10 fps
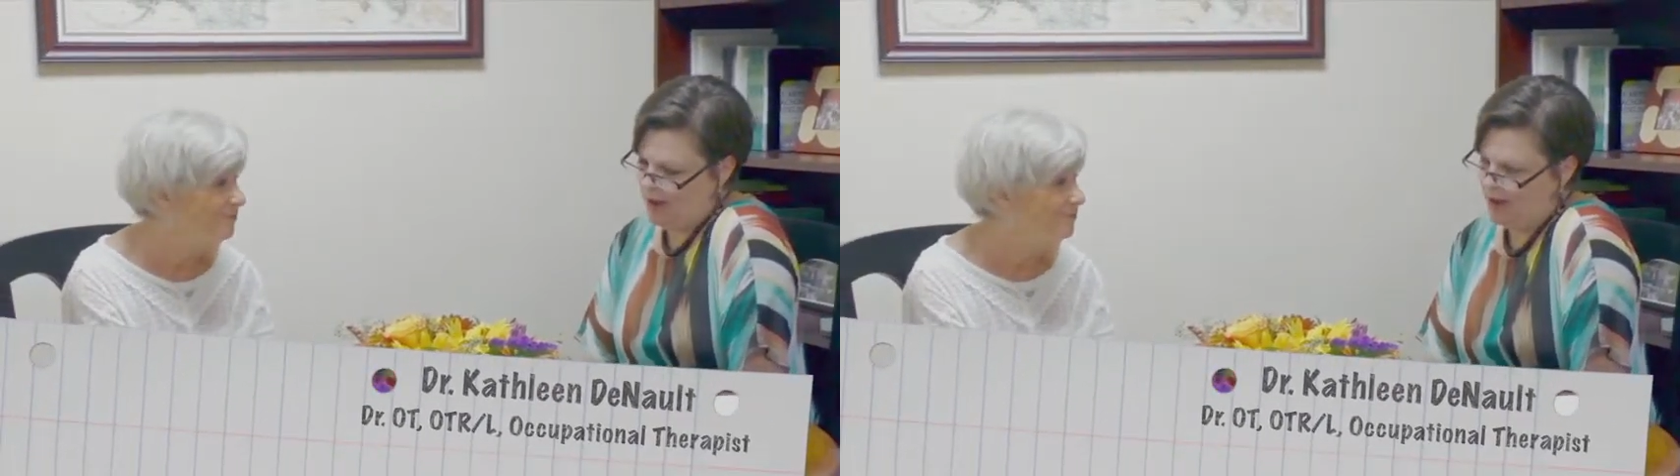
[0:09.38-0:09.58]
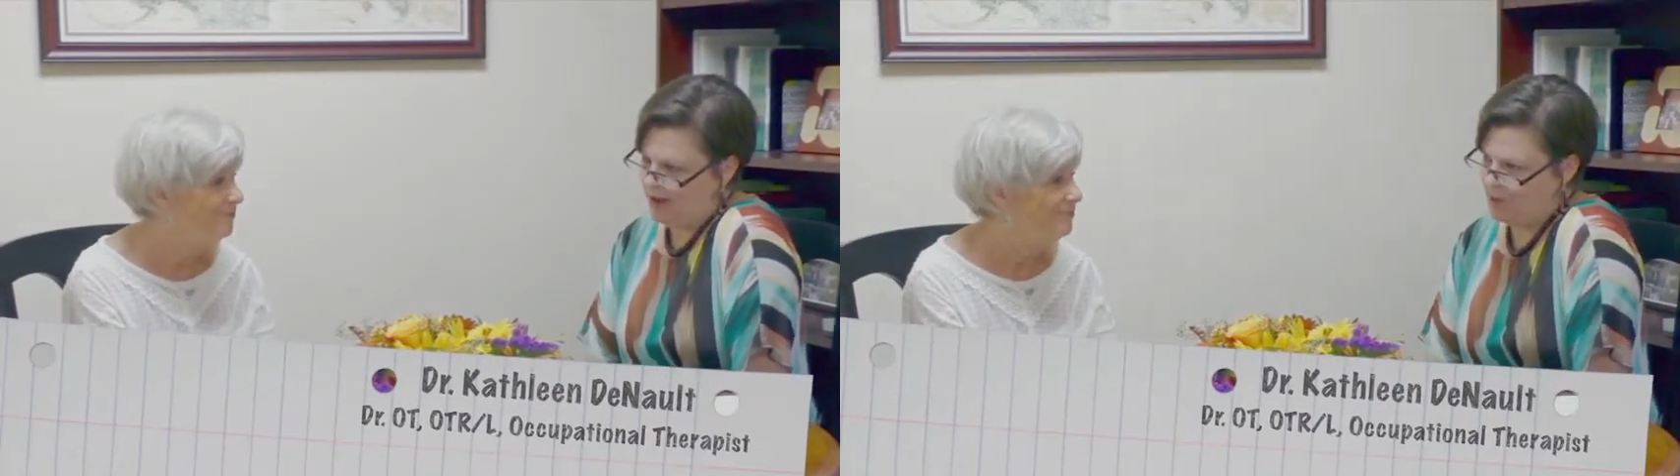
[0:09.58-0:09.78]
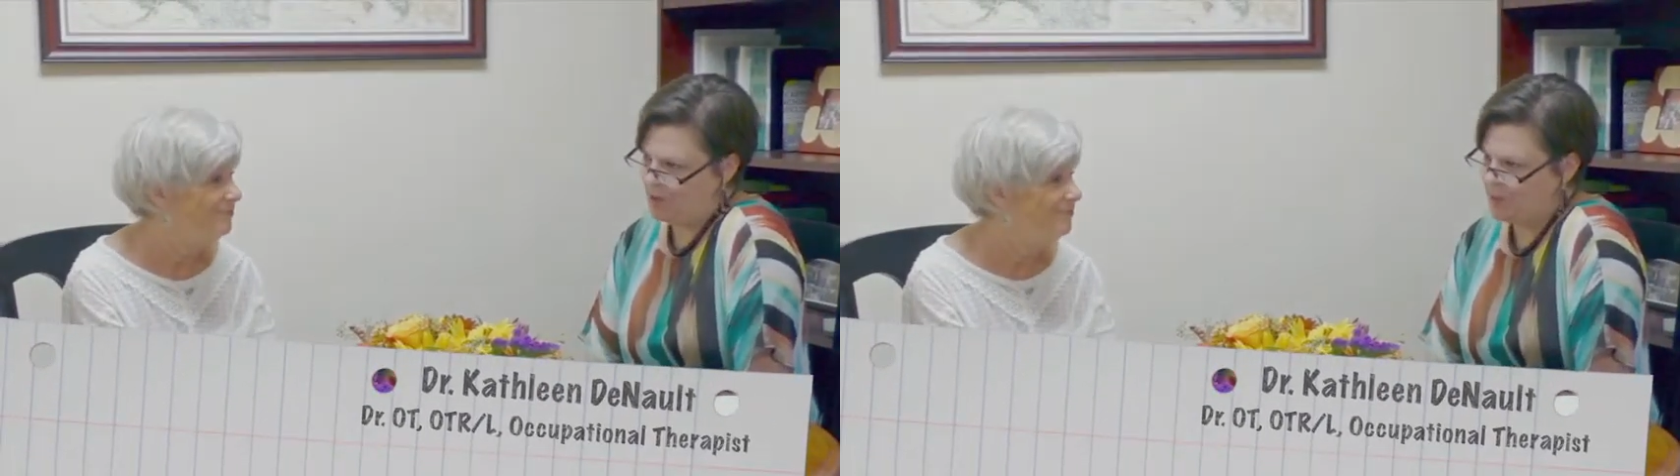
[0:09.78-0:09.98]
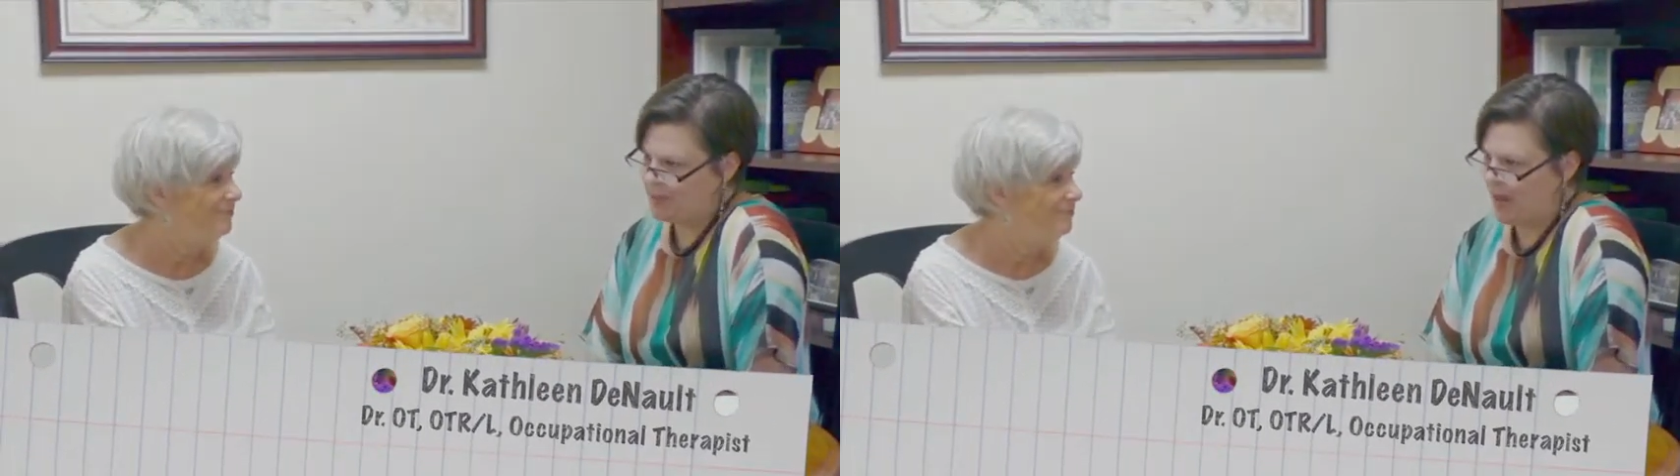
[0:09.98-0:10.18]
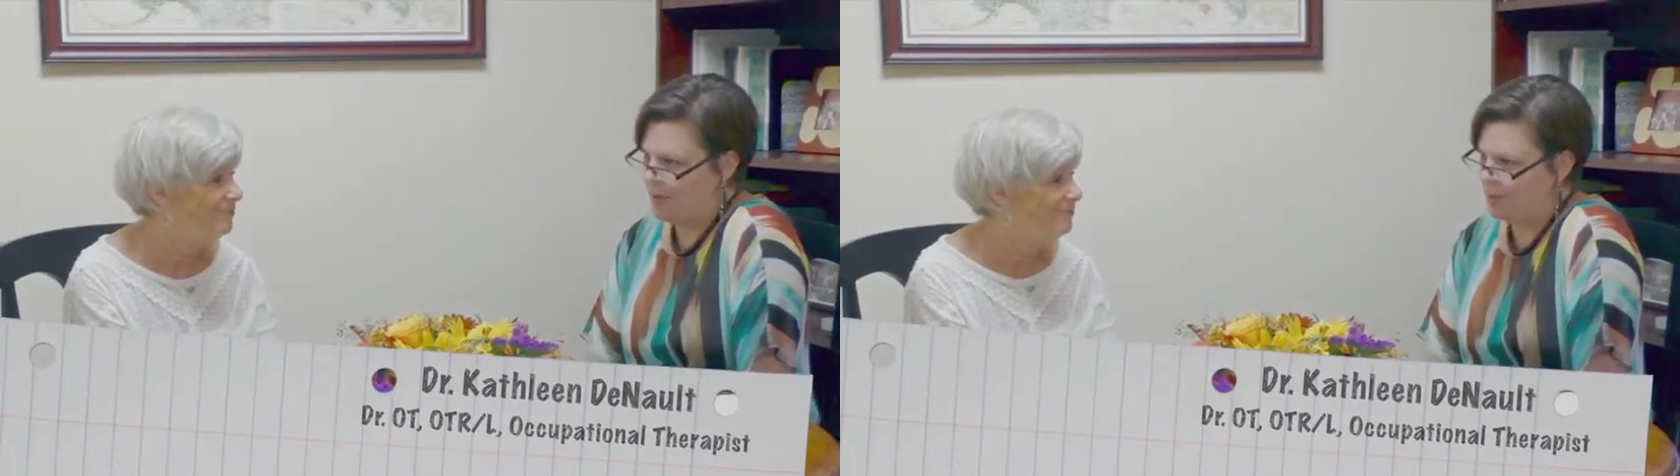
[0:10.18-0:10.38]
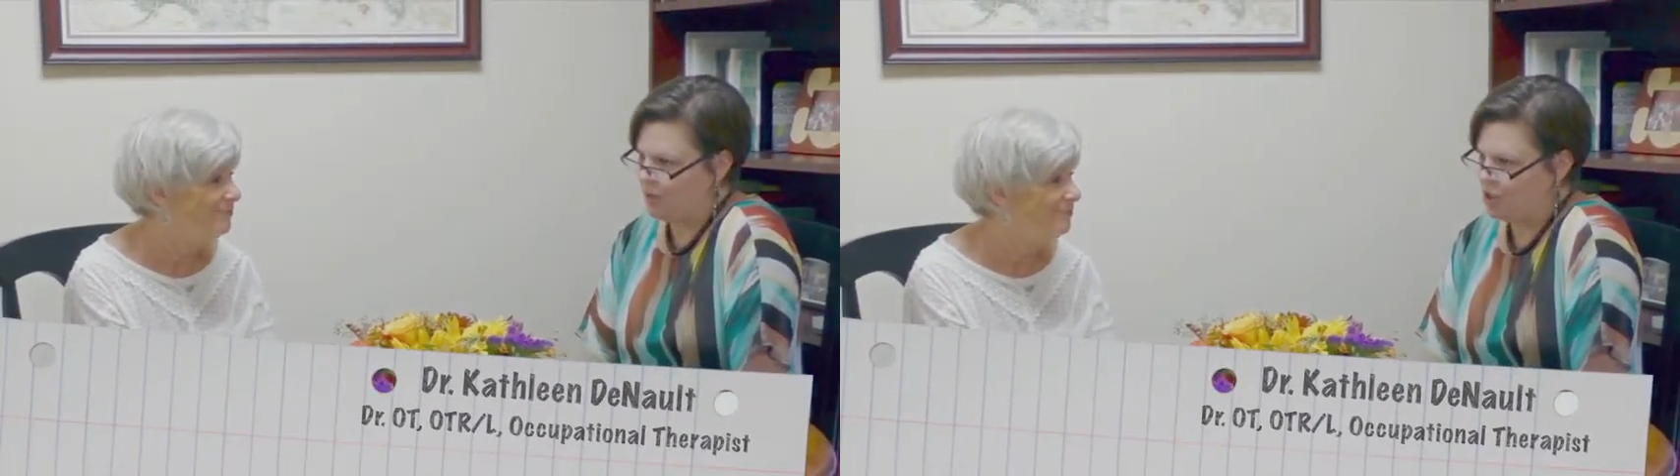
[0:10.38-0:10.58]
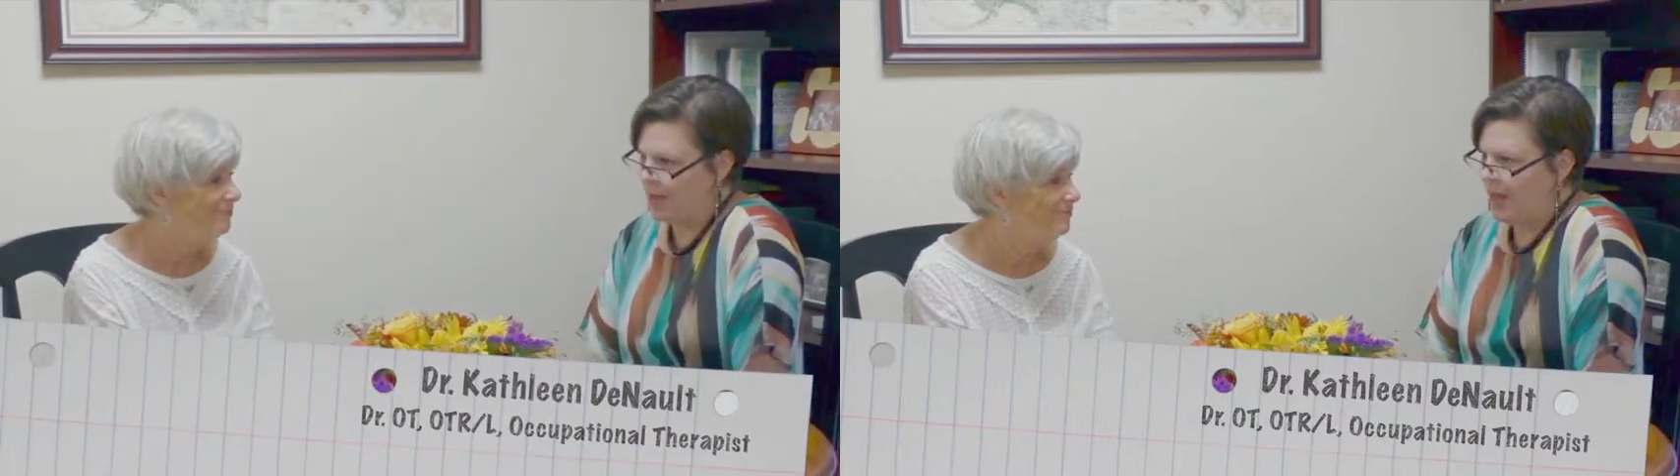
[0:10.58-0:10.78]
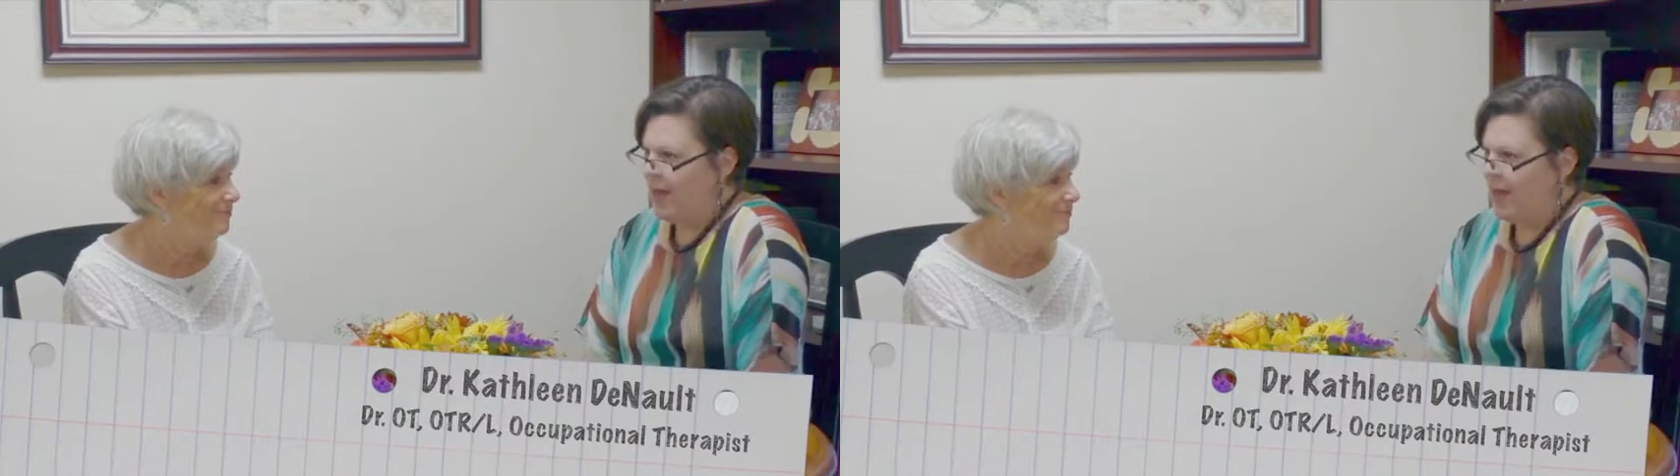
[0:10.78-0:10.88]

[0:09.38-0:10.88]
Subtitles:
to establish